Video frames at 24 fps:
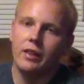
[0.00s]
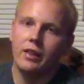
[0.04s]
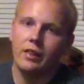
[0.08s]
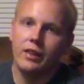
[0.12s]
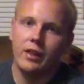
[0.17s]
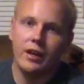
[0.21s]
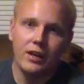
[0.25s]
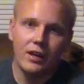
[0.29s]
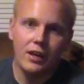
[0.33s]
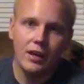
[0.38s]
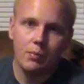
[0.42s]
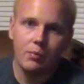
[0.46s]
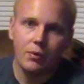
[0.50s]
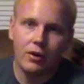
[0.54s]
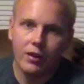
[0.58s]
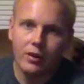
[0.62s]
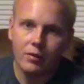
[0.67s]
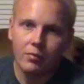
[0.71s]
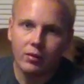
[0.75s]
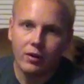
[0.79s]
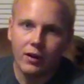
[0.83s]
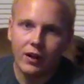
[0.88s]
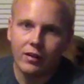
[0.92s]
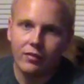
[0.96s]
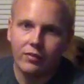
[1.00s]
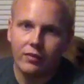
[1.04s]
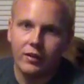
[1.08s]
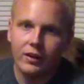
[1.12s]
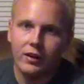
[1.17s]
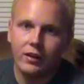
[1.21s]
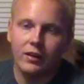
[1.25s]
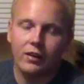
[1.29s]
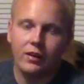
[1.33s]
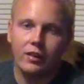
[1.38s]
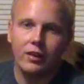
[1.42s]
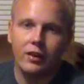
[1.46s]
They keep all the
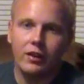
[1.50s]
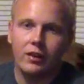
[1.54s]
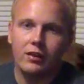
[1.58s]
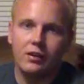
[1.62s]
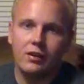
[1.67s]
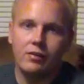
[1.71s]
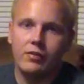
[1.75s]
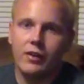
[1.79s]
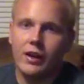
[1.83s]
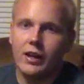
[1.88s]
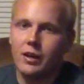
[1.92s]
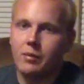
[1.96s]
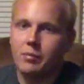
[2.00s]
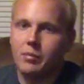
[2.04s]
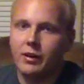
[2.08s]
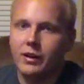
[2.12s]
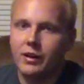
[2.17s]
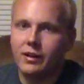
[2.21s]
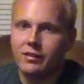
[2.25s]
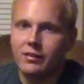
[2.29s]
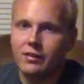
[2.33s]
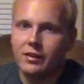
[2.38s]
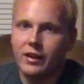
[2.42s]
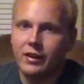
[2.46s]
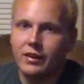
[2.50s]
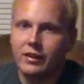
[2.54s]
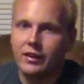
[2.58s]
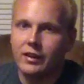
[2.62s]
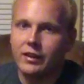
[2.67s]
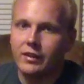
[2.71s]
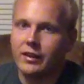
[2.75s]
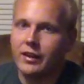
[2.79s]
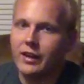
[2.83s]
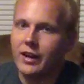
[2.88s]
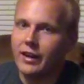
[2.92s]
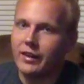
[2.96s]
profit, the developer gets
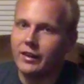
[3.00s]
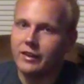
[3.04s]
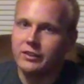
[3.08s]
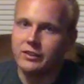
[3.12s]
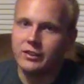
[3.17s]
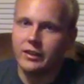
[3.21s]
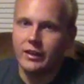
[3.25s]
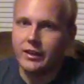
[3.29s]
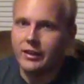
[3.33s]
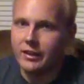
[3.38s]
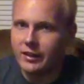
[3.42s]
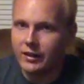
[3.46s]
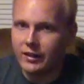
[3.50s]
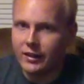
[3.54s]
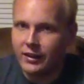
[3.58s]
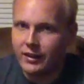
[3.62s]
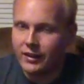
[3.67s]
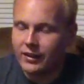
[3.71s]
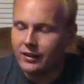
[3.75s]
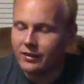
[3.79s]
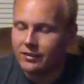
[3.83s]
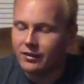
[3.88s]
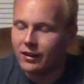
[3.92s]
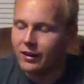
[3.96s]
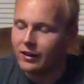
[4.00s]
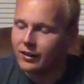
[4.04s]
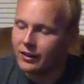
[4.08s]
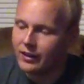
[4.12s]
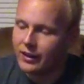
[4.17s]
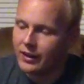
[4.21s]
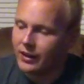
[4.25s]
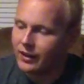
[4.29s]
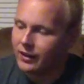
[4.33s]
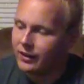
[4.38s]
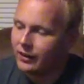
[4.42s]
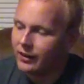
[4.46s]
nothing, the guy that traded it in gets hardly
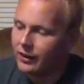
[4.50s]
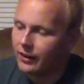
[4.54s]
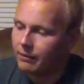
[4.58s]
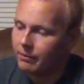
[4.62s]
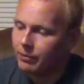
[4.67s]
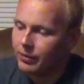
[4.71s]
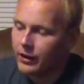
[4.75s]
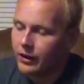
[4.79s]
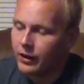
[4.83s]
anything.